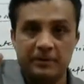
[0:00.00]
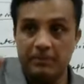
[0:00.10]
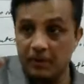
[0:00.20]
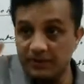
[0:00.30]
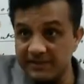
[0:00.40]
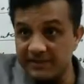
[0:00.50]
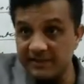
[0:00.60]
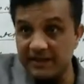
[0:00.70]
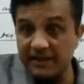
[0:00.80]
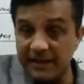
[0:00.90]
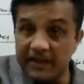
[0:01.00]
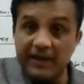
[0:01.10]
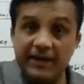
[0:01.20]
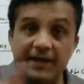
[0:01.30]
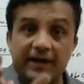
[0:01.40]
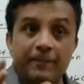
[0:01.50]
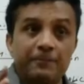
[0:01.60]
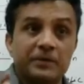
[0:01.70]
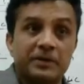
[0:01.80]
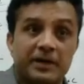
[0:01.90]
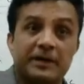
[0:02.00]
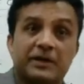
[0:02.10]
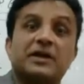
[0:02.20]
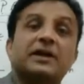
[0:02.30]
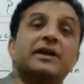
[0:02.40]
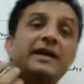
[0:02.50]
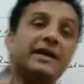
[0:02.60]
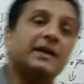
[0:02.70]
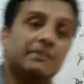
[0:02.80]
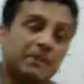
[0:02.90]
because they see that in India, generally